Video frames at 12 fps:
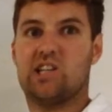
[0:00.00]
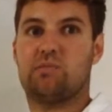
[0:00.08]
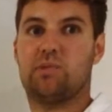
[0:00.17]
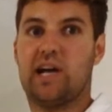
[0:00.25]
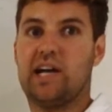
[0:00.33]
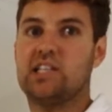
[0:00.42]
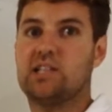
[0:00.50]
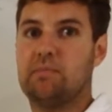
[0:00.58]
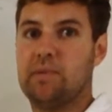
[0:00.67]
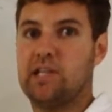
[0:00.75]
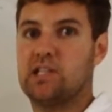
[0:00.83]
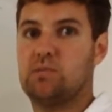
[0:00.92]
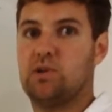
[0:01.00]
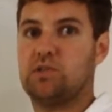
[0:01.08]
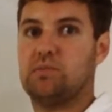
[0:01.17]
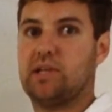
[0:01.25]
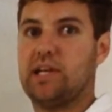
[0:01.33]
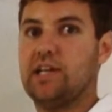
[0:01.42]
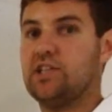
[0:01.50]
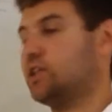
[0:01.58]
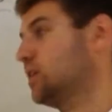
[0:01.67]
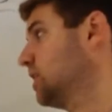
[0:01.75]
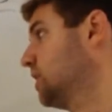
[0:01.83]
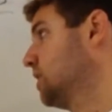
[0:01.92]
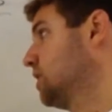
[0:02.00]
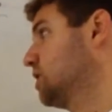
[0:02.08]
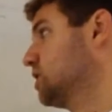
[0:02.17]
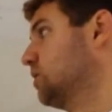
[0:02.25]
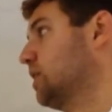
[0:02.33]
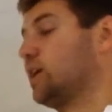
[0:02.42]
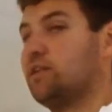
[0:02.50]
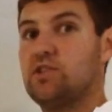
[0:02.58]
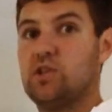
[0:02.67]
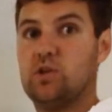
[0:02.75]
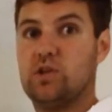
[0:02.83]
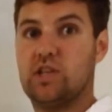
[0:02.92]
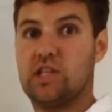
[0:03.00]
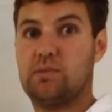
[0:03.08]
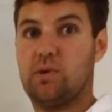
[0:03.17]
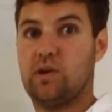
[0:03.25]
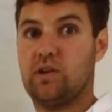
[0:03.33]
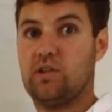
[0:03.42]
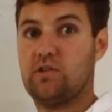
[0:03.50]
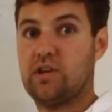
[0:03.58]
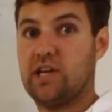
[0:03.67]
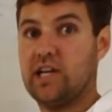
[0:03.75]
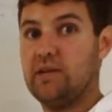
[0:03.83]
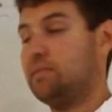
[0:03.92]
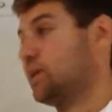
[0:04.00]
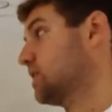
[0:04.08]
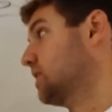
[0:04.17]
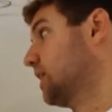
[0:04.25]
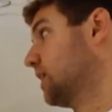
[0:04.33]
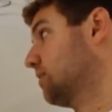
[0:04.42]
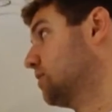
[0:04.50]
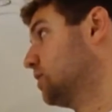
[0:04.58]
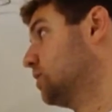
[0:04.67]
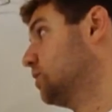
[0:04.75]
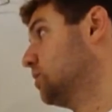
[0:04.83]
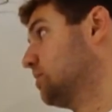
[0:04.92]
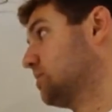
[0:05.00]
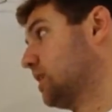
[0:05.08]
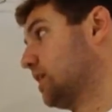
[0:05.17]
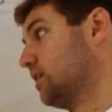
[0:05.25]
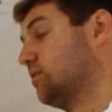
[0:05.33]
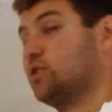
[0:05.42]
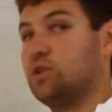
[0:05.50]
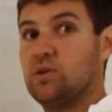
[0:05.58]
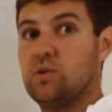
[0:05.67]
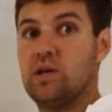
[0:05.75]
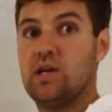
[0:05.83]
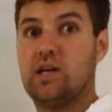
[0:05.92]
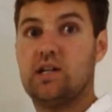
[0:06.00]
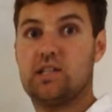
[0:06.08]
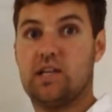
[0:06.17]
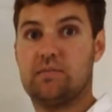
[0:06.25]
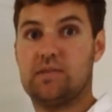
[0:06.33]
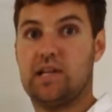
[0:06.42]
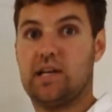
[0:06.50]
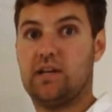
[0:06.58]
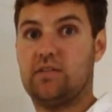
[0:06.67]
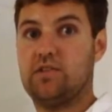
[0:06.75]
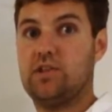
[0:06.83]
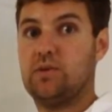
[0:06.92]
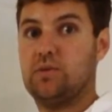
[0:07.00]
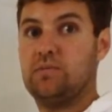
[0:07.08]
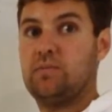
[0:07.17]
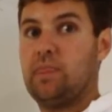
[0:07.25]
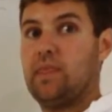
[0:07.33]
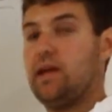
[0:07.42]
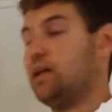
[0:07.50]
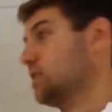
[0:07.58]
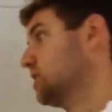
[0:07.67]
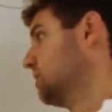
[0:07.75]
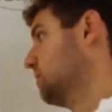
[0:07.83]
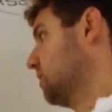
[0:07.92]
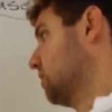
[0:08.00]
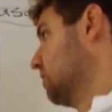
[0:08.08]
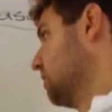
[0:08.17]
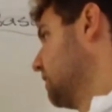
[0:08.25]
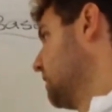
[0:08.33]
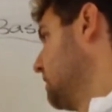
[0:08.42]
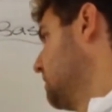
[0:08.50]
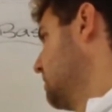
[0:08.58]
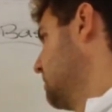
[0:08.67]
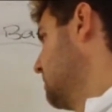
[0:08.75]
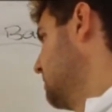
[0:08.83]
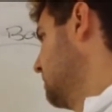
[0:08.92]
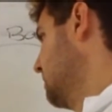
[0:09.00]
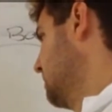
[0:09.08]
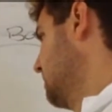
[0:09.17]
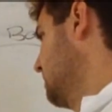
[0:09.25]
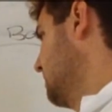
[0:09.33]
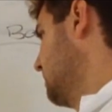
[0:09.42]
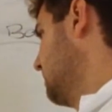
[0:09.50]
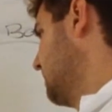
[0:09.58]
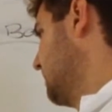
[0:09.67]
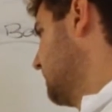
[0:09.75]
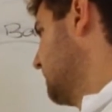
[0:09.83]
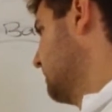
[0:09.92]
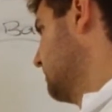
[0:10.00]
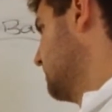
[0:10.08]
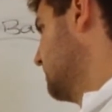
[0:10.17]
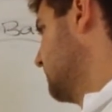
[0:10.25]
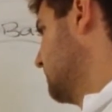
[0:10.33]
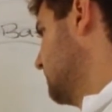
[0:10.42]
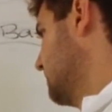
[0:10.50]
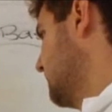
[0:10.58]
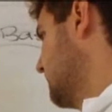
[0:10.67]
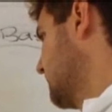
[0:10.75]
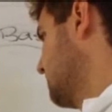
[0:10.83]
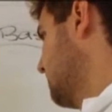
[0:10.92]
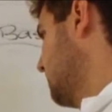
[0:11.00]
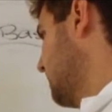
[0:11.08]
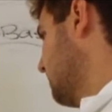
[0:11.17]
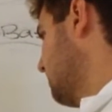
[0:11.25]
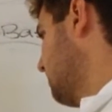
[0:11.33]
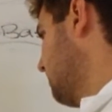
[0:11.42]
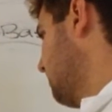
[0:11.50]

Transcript: other in brackets, it means multiplication. So -2 to the exponent 3 means -2 times -2 times -2. And similarly, -2 to the exponent